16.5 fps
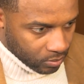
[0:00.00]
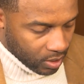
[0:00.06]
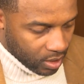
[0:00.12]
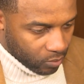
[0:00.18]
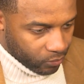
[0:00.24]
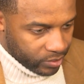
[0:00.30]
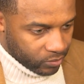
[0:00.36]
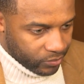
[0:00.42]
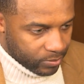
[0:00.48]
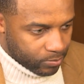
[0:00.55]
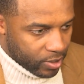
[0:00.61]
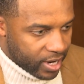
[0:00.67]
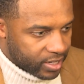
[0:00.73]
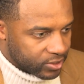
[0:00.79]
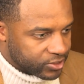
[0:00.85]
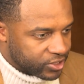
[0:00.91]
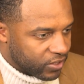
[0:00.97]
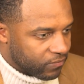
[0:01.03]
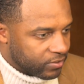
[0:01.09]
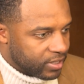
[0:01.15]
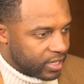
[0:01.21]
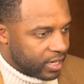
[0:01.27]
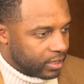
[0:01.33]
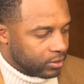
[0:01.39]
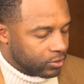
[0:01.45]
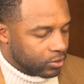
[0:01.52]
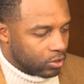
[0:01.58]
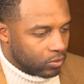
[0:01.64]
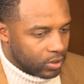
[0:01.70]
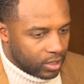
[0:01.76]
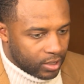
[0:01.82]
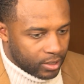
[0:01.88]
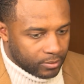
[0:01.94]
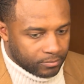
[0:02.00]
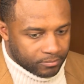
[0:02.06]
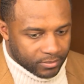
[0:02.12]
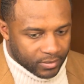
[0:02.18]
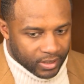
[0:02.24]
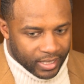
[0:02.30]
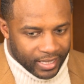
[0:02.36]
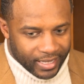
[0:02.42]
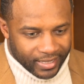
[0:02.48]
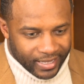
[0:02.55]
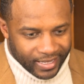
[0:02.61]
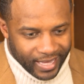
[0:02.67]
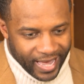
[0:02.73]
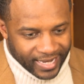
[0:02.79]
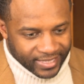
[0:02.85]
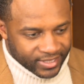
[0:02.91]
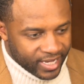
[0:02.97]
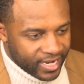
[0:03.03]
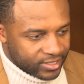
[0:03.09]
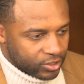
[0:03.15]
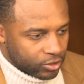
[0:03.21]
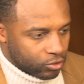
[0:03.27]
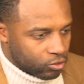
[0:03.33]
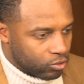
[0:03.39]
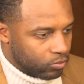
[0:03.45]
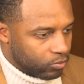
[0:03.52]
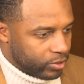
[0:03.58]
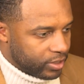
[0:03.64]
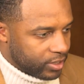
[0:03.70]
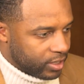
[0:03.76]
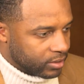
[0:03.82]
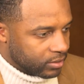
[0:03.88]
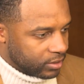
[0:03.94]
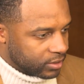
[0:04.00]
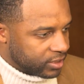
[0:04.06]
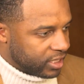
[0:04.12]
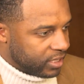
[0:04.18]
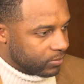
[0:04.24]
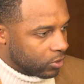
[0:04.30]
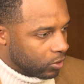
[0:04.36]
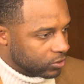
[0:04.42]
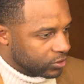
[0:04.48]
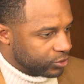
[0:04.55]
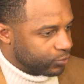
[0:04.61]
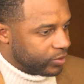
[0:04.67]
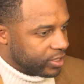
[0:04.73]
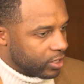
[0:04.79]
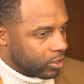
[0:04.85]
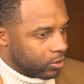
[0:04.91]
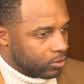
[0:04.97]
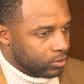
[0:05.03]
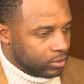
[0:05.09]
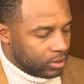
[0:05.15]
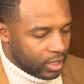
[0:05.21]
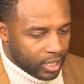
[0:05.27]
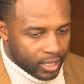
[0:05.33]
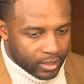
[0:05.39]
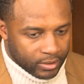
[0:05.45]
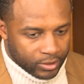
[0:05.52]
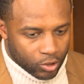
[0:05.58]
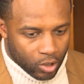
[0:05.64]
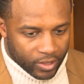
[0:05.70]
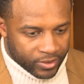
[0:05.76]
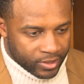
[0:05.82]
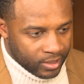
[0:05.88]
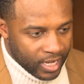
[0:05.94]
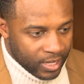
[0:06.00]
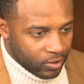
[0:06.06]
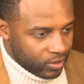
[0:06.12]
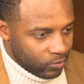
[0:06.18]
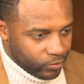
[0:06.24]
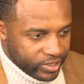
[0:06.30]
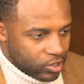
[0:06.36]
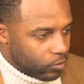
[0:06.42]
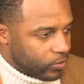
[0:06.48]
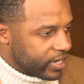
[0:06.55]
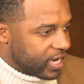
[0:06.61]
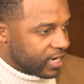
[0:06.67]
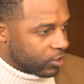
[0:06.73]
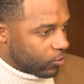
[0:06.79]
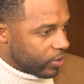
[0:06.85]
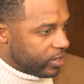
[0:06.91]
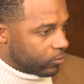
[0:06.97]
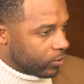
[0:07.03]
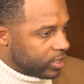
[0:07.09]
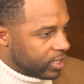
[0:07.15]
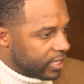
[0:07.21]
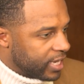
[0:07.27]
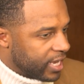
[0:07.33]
Well, we pride ourselves in that. You know, as a group, we think this team goes as we go. You know, we know we got a great running